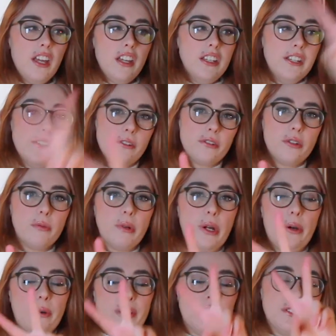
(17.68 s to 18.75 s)
year in a
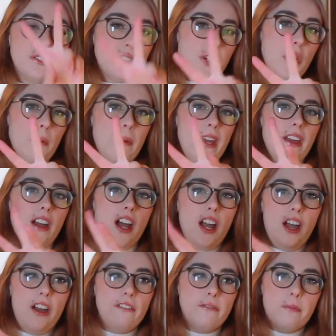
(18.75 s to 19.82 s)
row installment
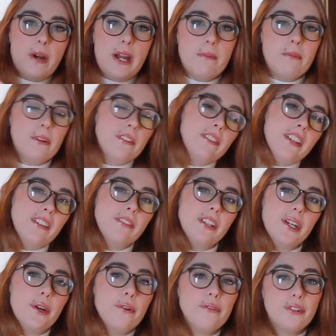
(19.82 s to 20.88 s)
of my birthday
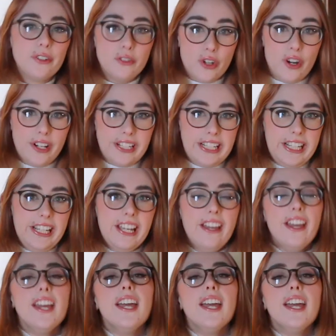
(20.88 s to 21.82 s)
video for Johnny.